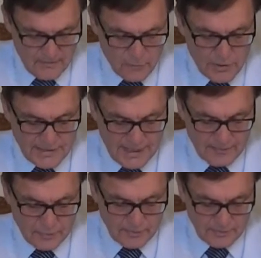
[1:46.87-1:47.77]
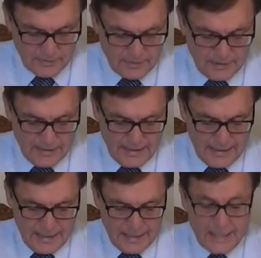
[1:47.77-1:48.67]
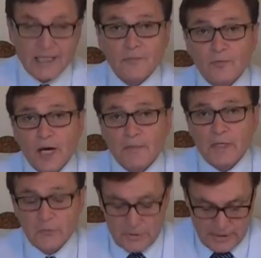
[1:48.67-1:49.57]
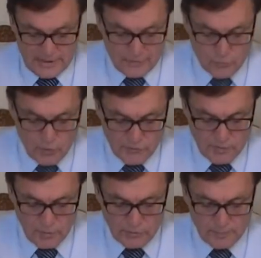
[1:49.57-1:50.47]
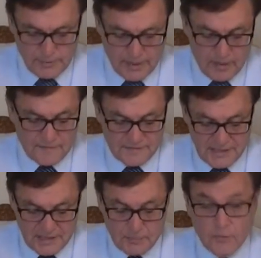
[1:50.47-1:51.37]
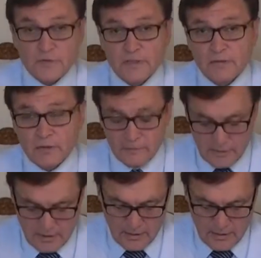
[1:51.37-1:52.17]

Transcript: For example, an income property with a gross rent multiplier of 6.0